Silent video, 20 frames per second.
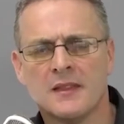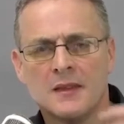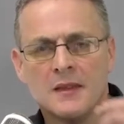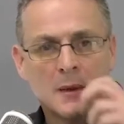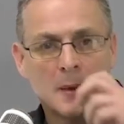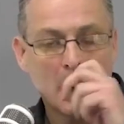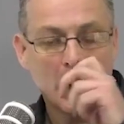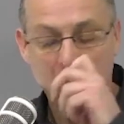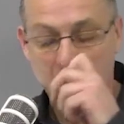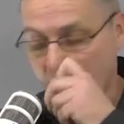
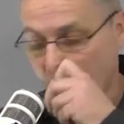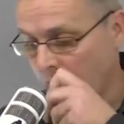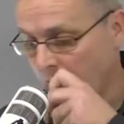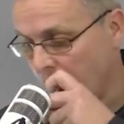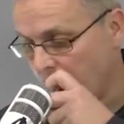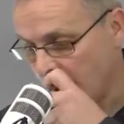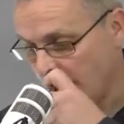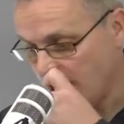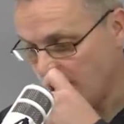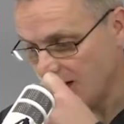Yeah,
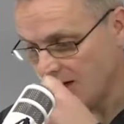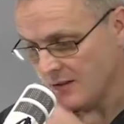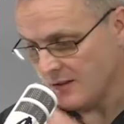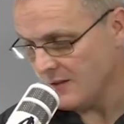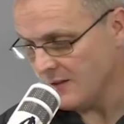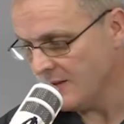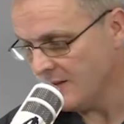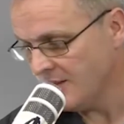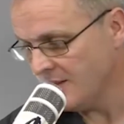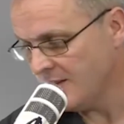
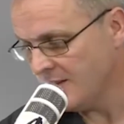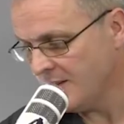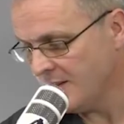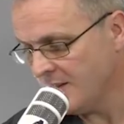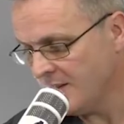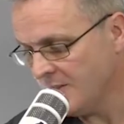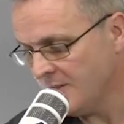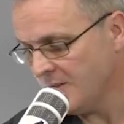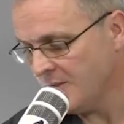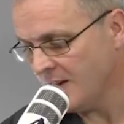you
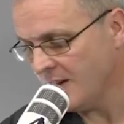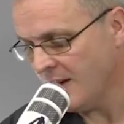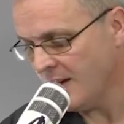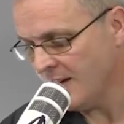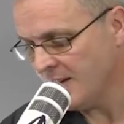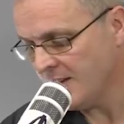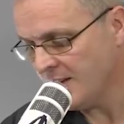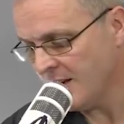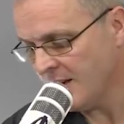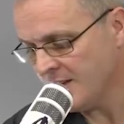know,
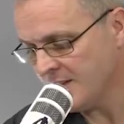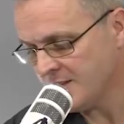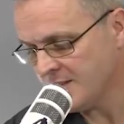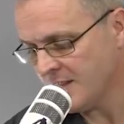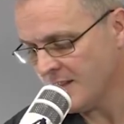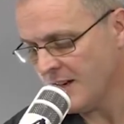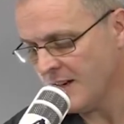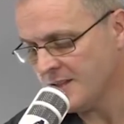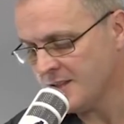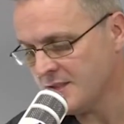I
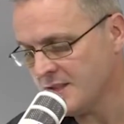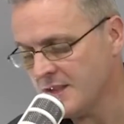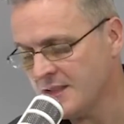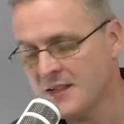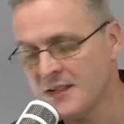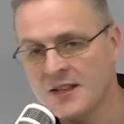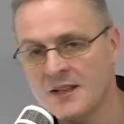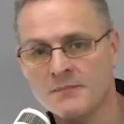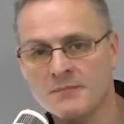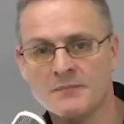said
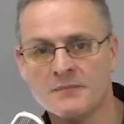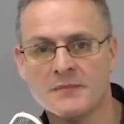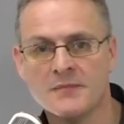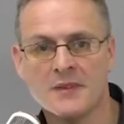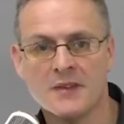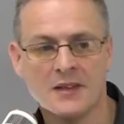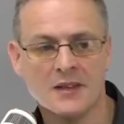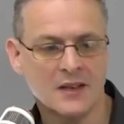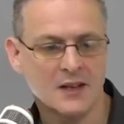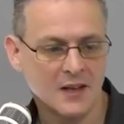
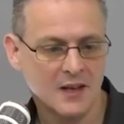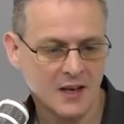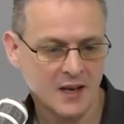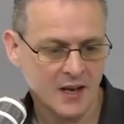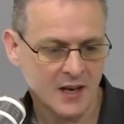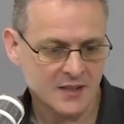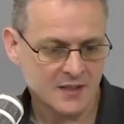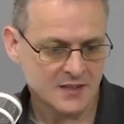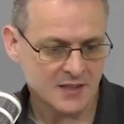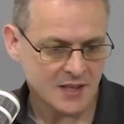
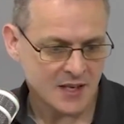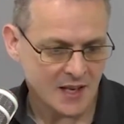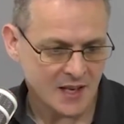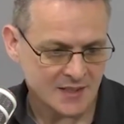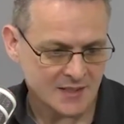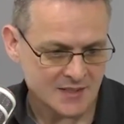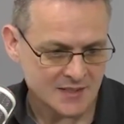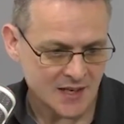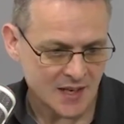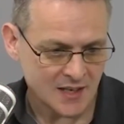at
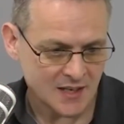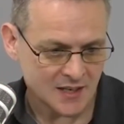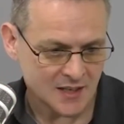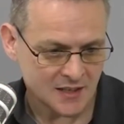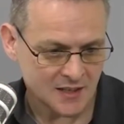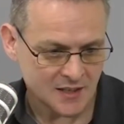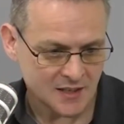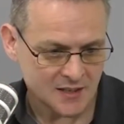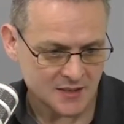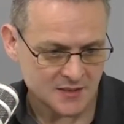
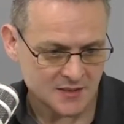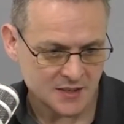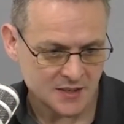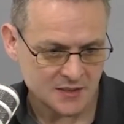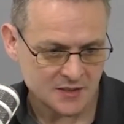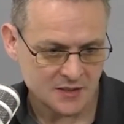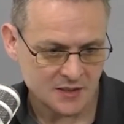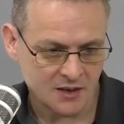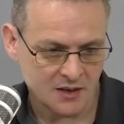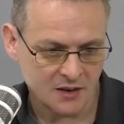exactly
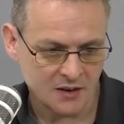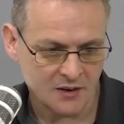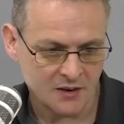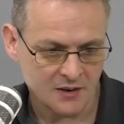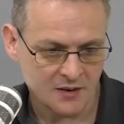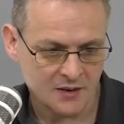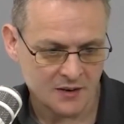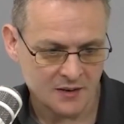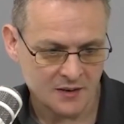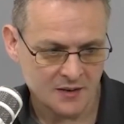6
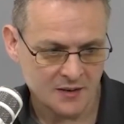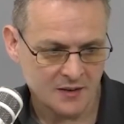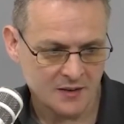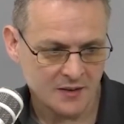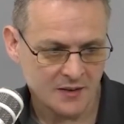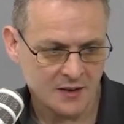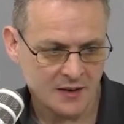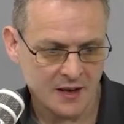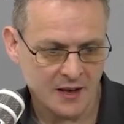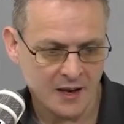o'clock
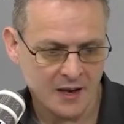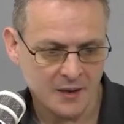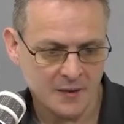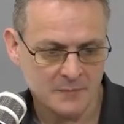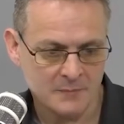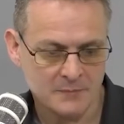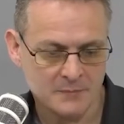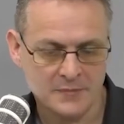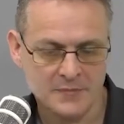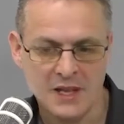
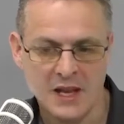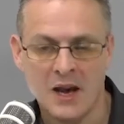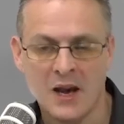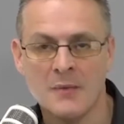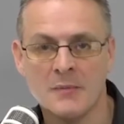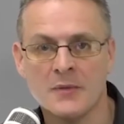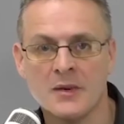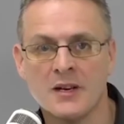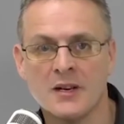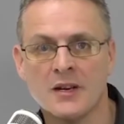that
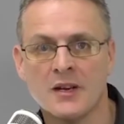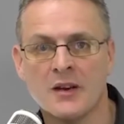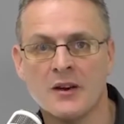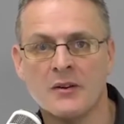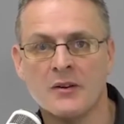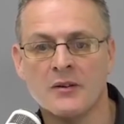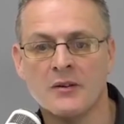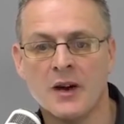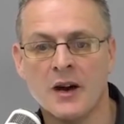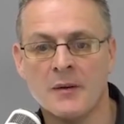I'm going
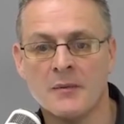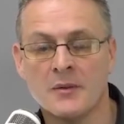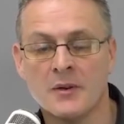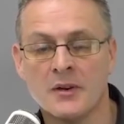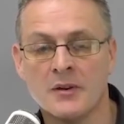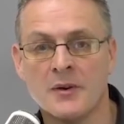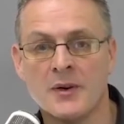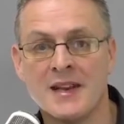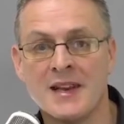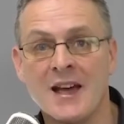
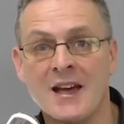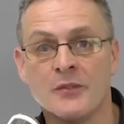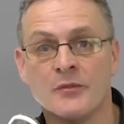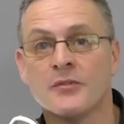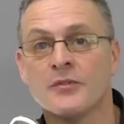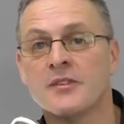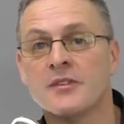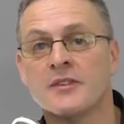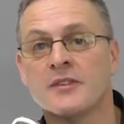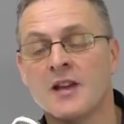to
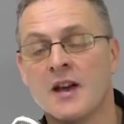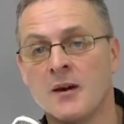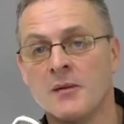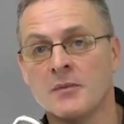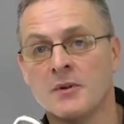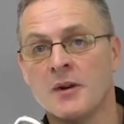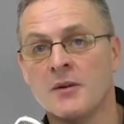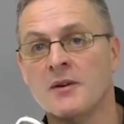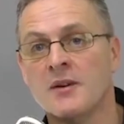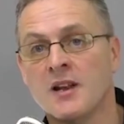announce that I'm
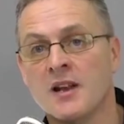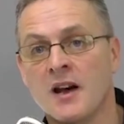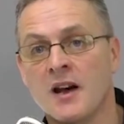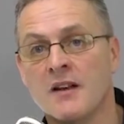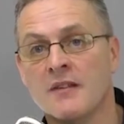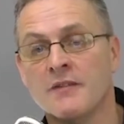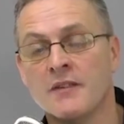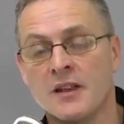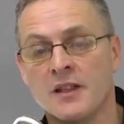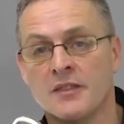going
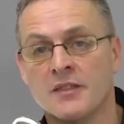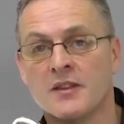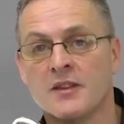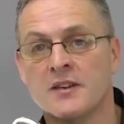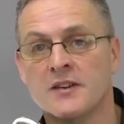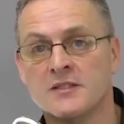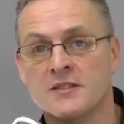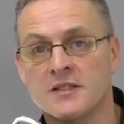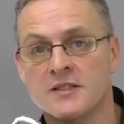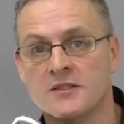live in
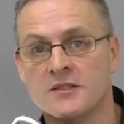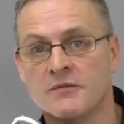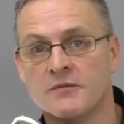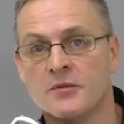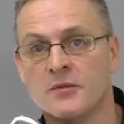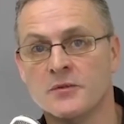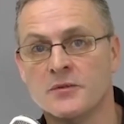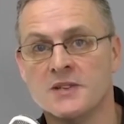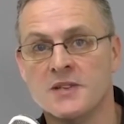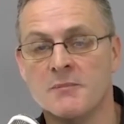30 to
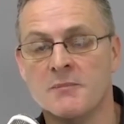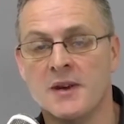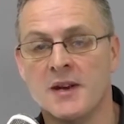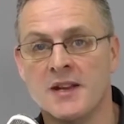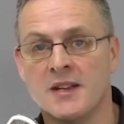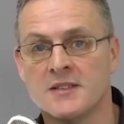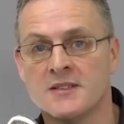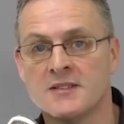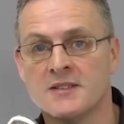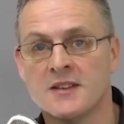40
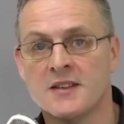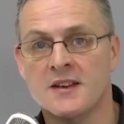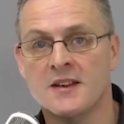minutes.